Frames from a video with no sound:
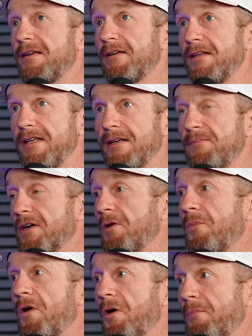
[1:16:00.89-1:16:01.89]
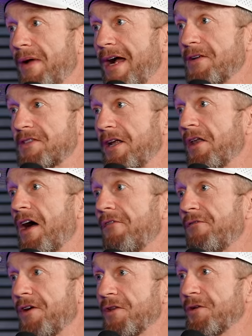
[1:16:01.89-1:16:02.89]
the pickleball bounce a lot
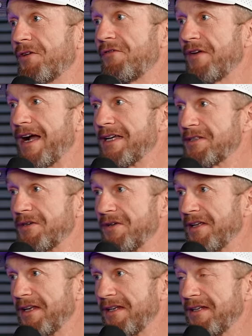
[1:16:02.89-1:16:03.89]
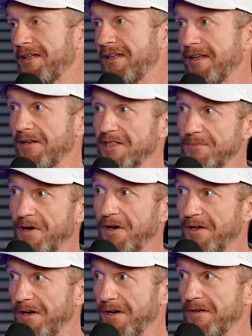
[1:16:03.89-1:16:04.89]
further and faster than the little
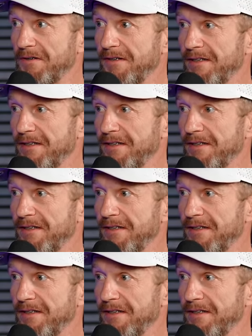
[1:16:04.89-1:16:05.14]
smart car,